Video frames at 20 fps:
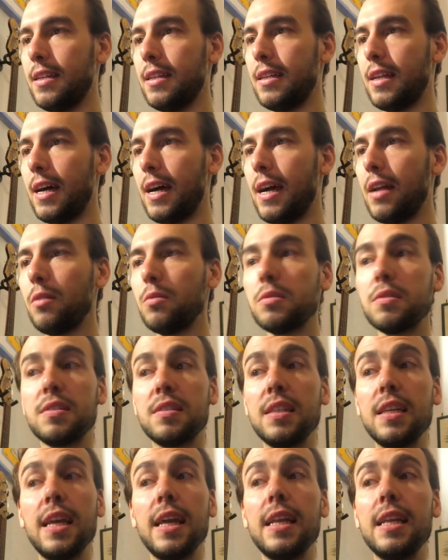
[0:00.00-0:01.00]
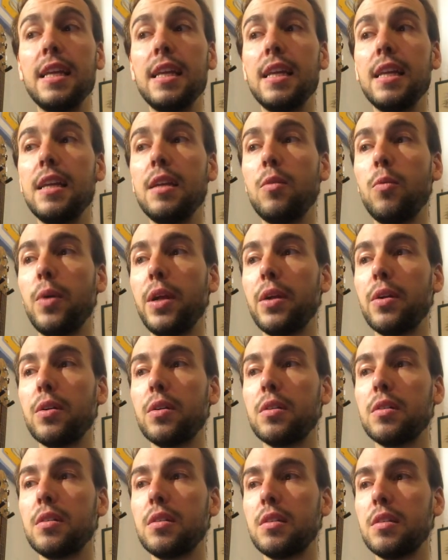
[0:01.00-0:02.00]
I don't see any
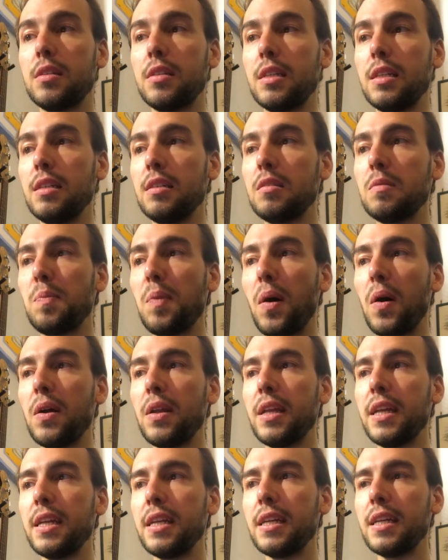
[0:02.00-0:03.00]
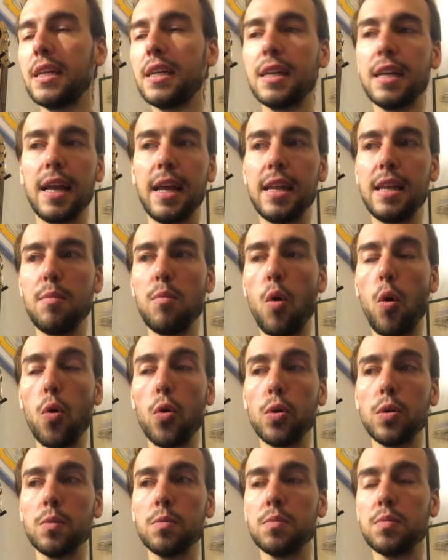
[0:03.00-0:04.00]
weird despawning
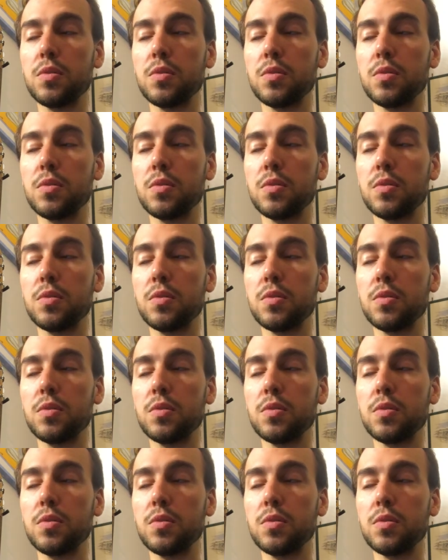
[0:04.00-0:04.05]
anymore.